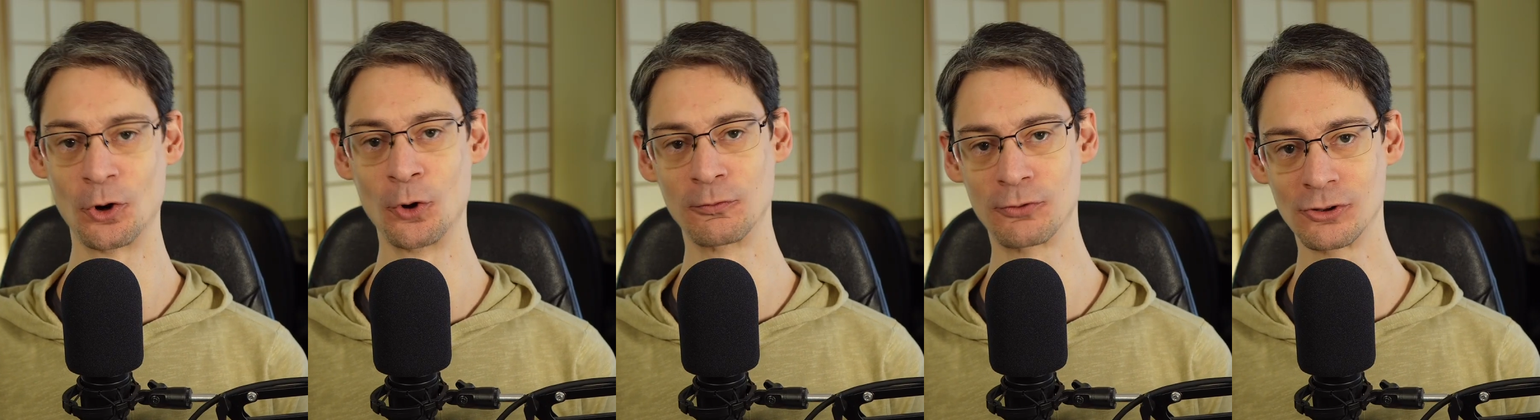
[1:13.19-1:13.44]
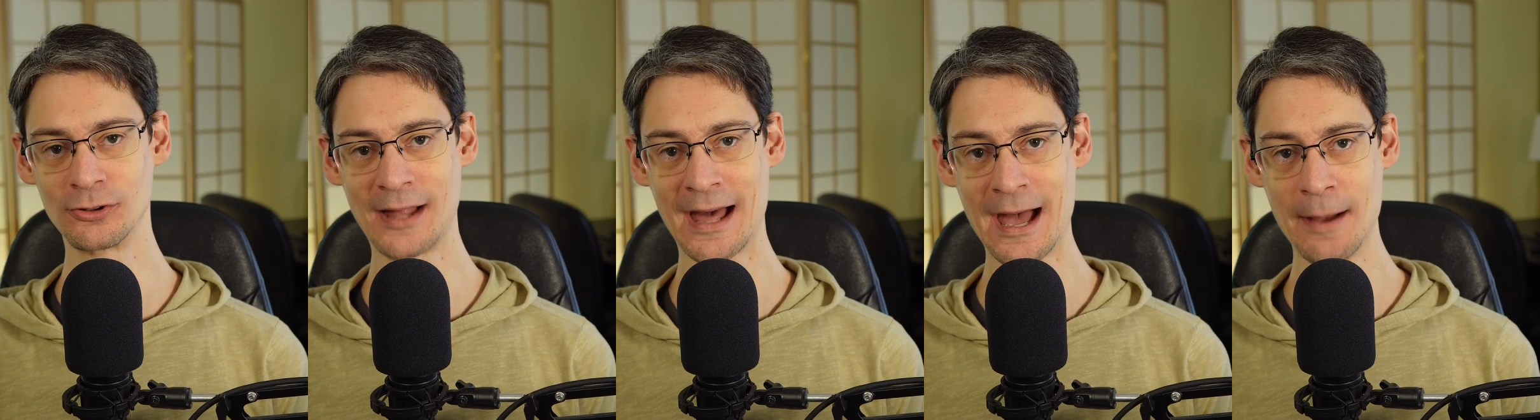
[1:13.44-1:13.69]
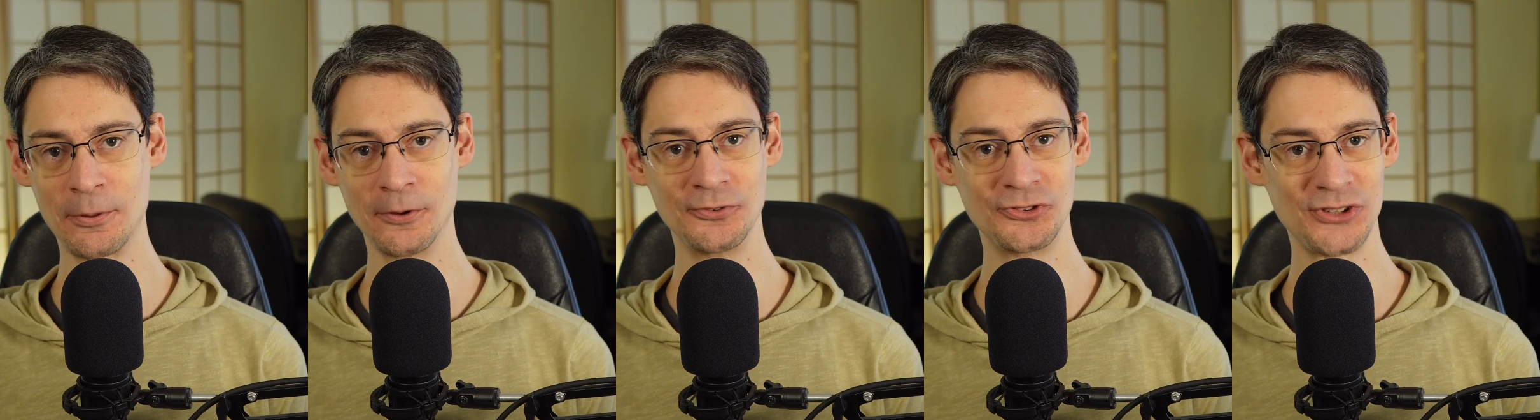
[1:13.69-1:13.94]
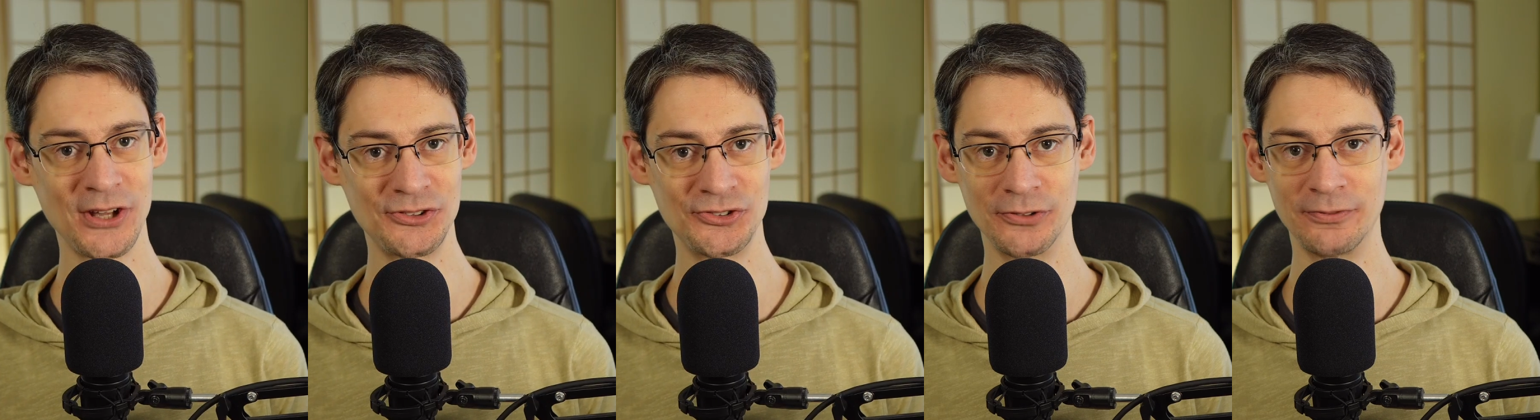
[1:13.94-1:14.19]
overlap of
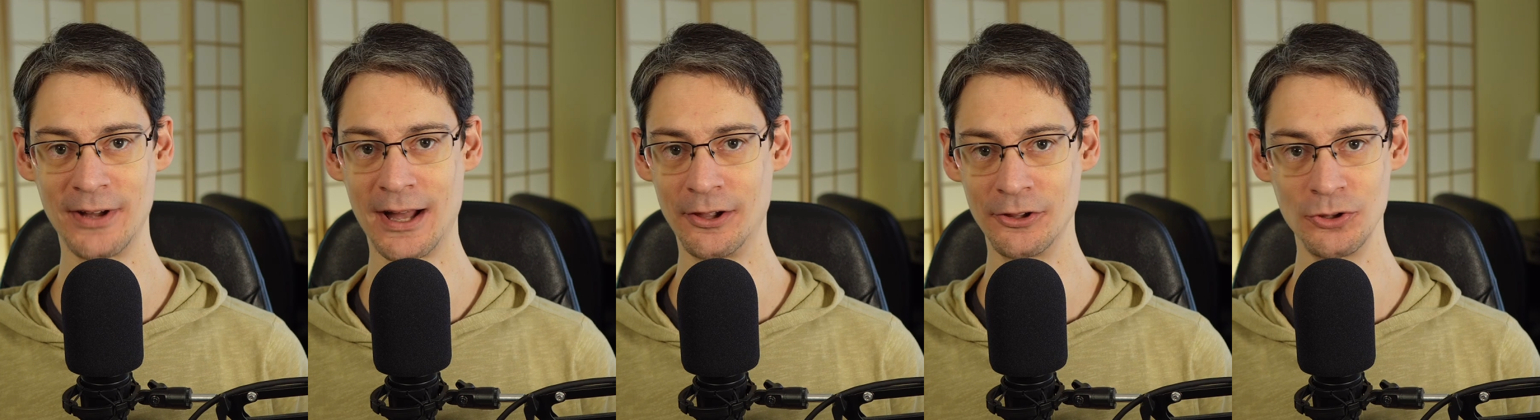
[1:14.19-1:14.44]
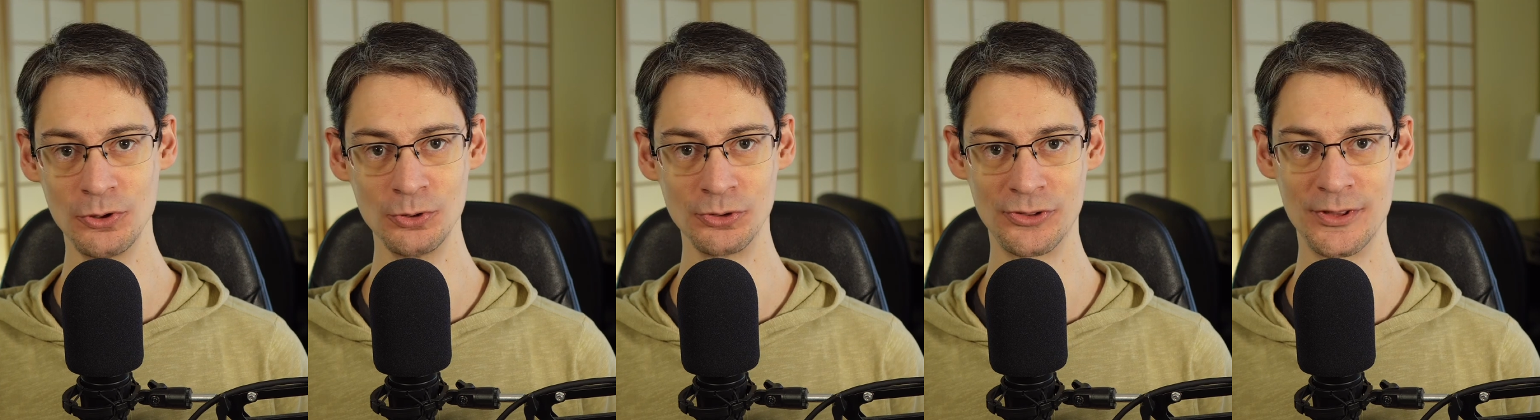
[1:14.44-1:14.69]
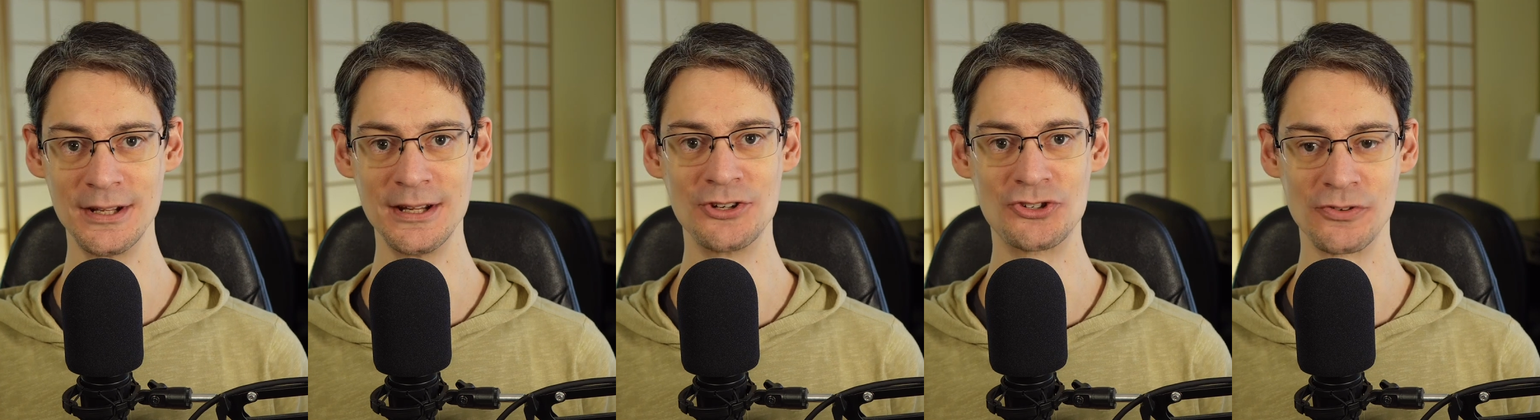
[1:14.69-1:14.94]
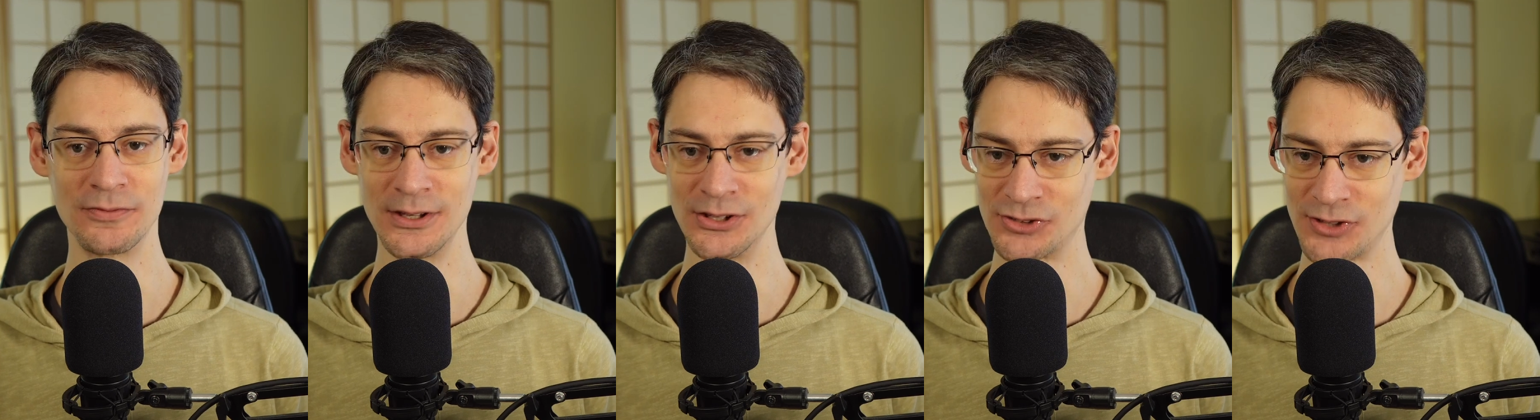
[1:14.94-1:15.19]
sets of values that
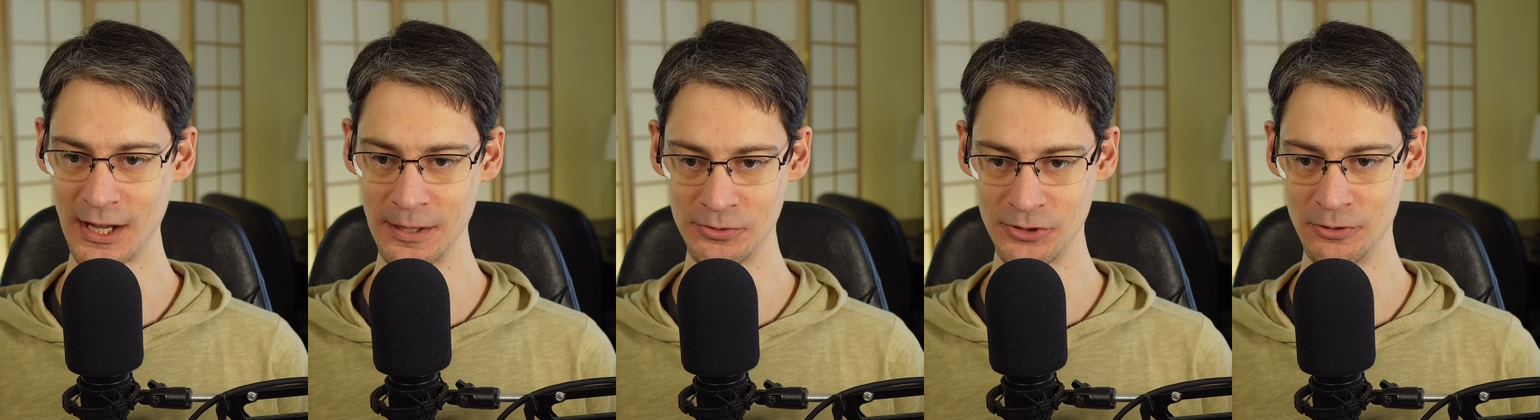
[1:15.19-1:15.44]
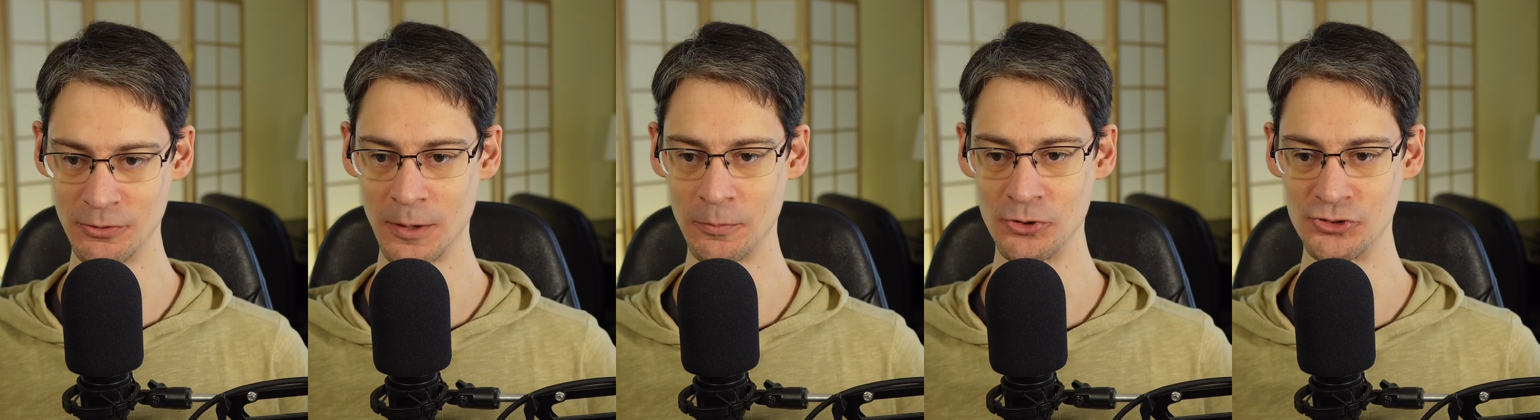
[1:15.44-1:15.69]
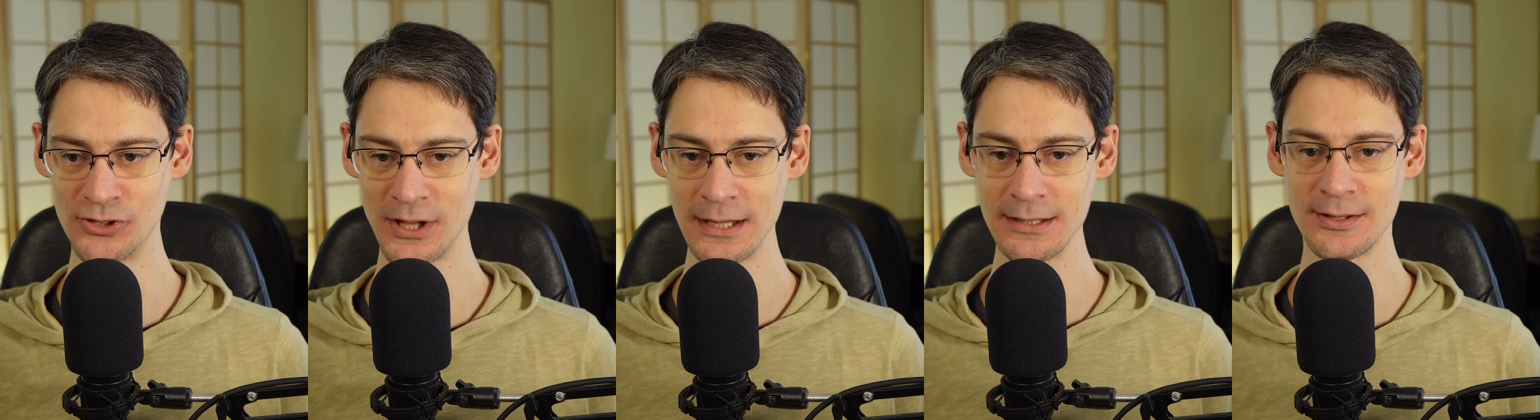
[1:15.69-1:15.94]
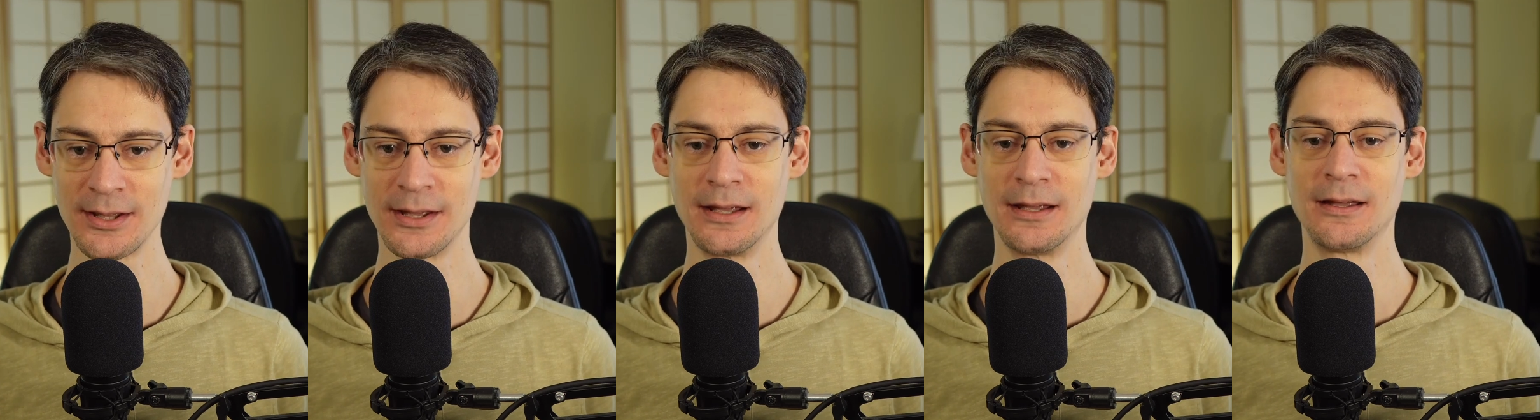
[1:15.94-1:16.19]
each of these types can
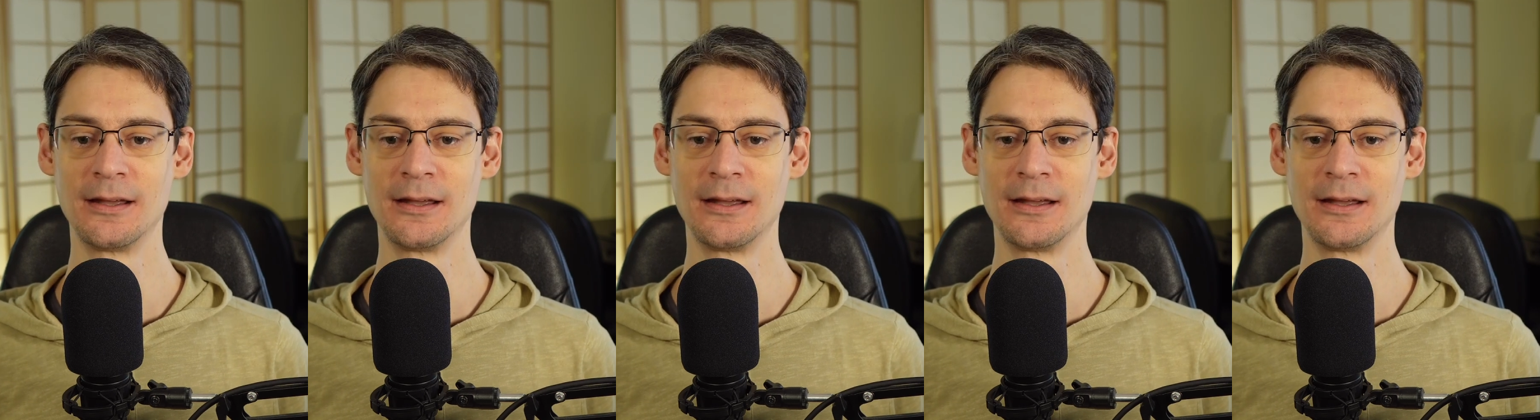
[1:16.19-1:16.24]
represent.